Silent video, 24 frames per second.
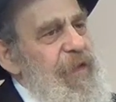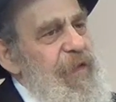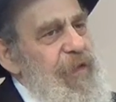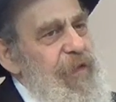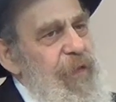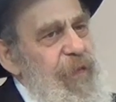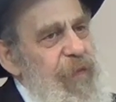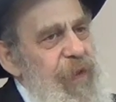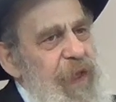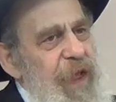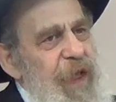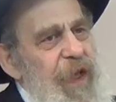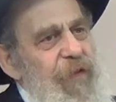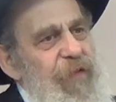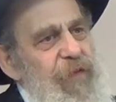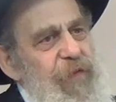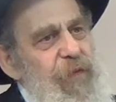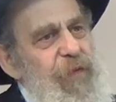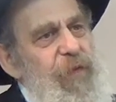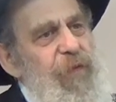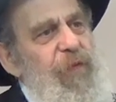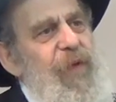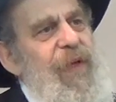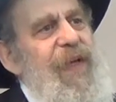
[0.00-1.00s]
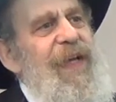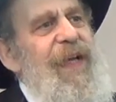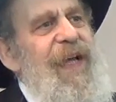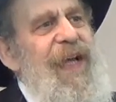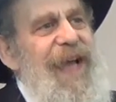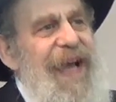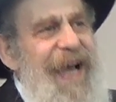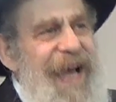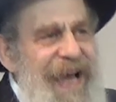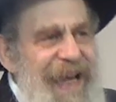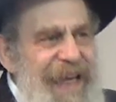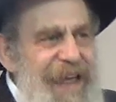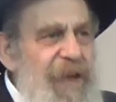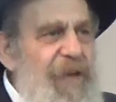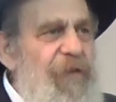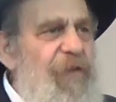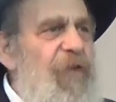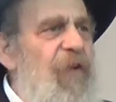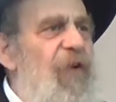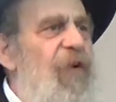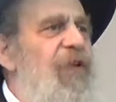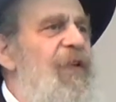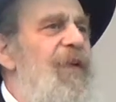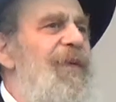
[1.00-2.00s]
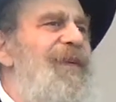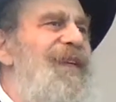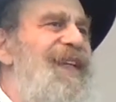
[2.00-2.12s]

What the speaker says: So we have to chayev Adam,